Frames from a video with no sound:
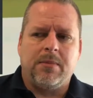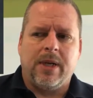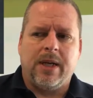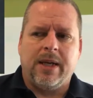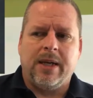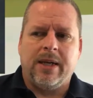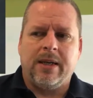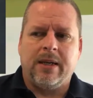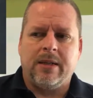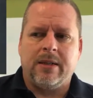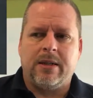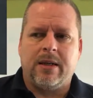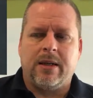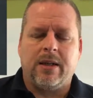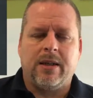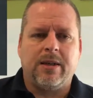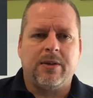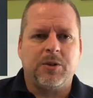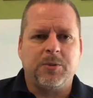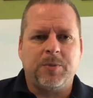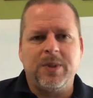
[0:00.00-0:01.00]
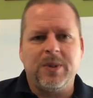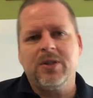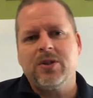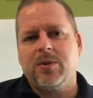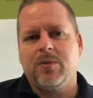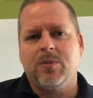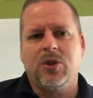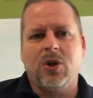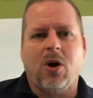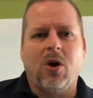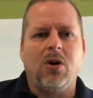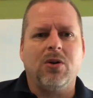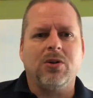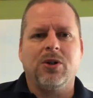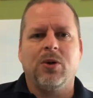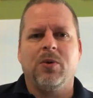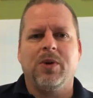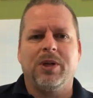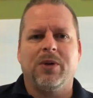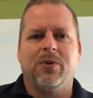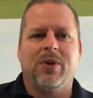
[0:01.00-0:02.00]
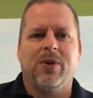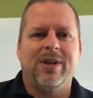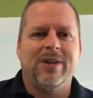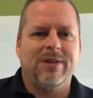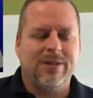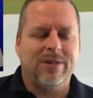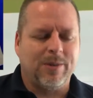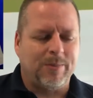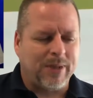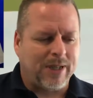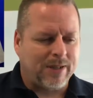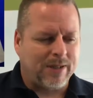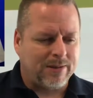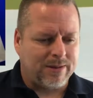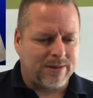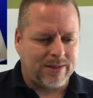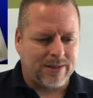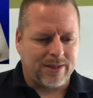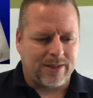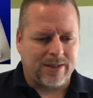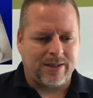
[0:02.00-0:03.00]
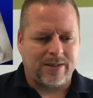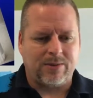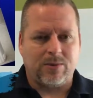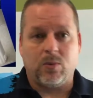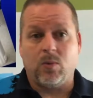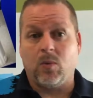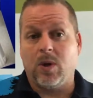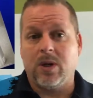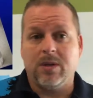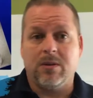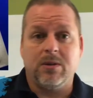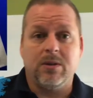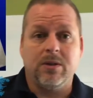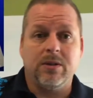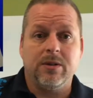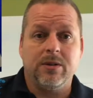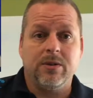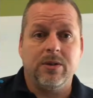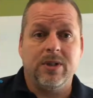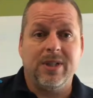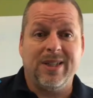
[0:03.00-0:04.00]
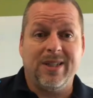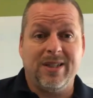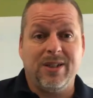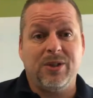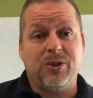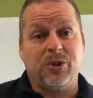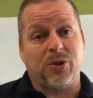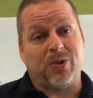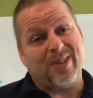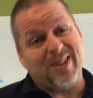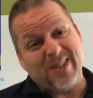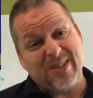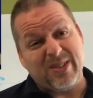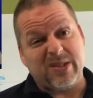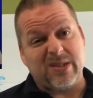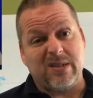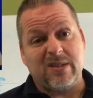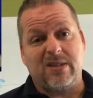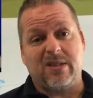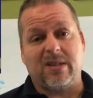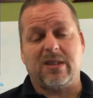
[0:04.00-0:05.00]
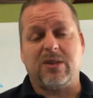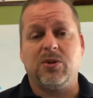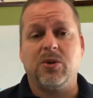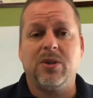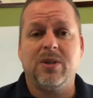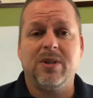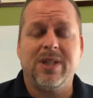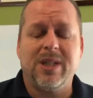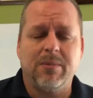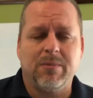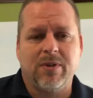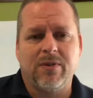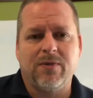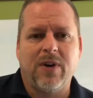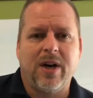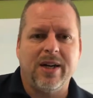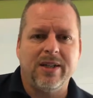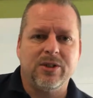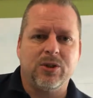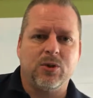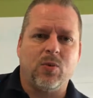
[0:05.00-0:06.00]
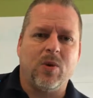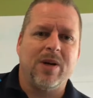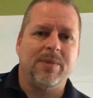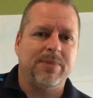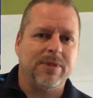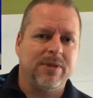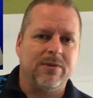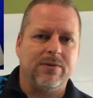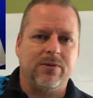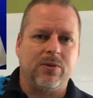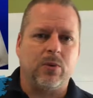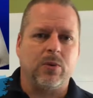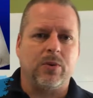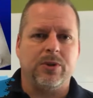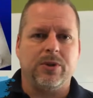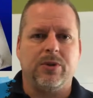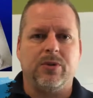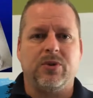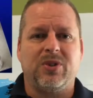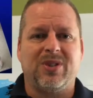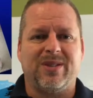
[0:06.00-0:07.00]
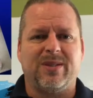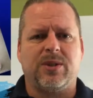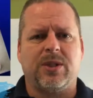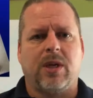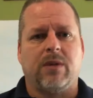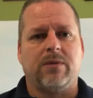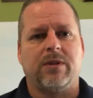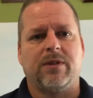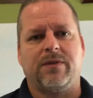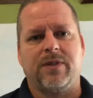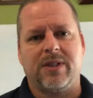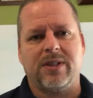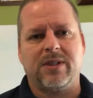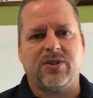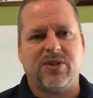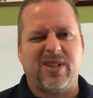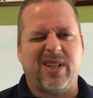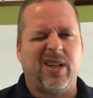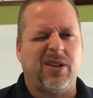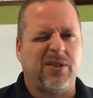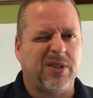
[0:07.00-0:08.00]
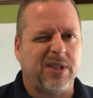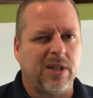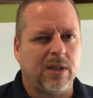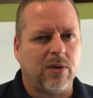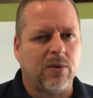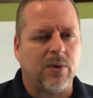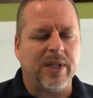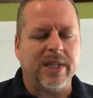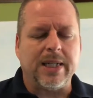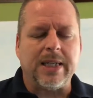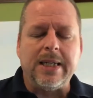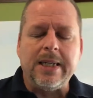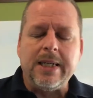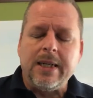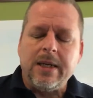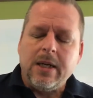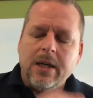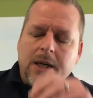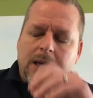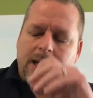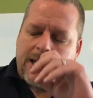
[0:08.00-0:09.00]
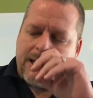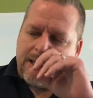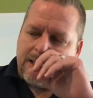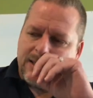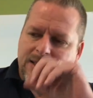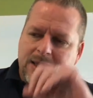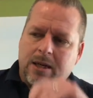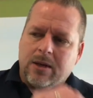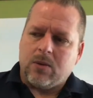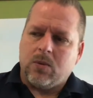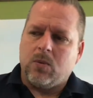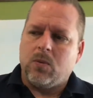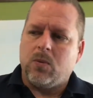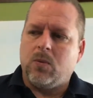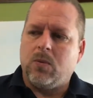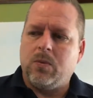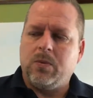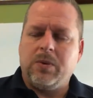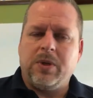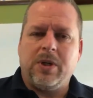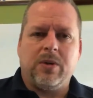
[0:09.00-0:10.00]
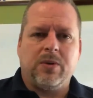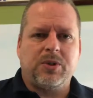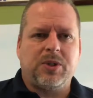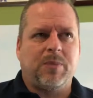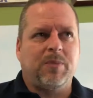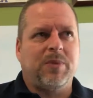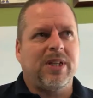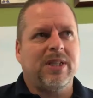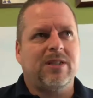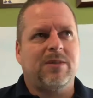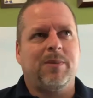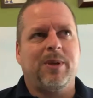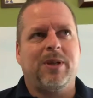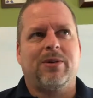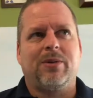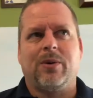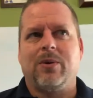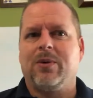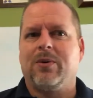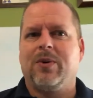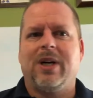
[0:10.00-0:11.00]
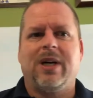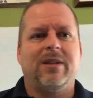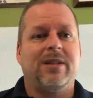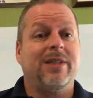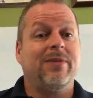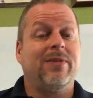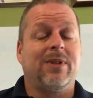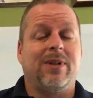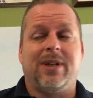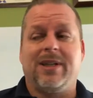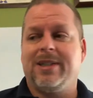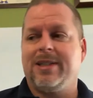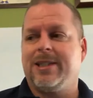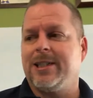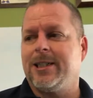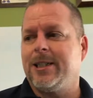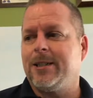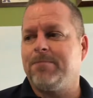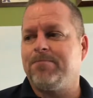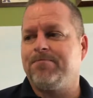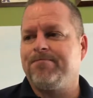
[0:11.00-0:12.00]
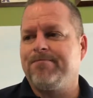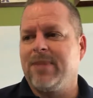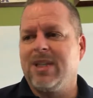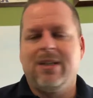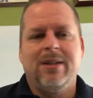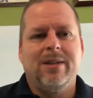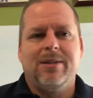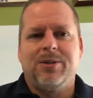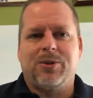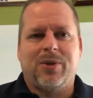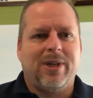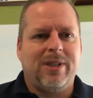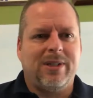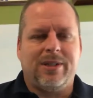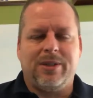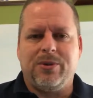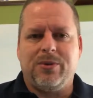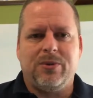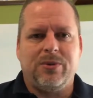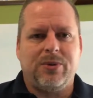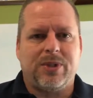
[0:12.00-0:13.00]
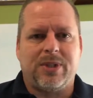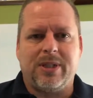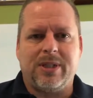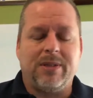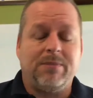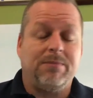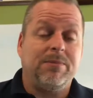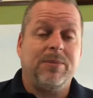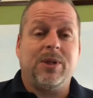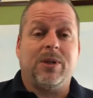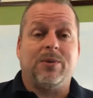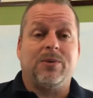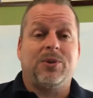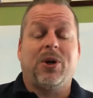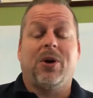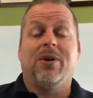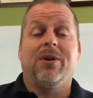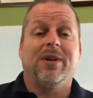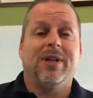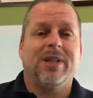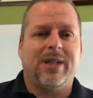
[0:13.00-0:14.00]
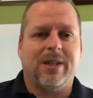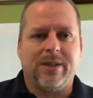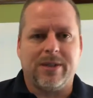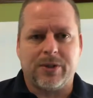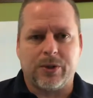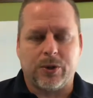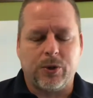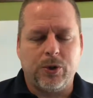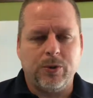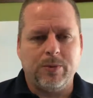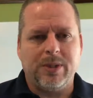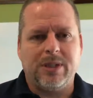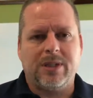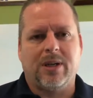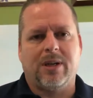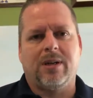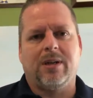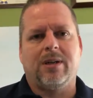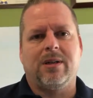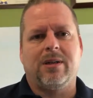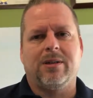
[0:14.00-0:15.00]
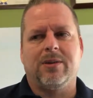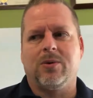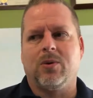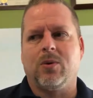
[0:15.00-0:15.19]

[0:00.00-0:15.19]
And there's been some talk going around about what is or isn't a good improvised weapon for use in self-defense in the healthcare arena. And, you know, some things have been thrown around, even like trying to use the, tourniquet as a kubaton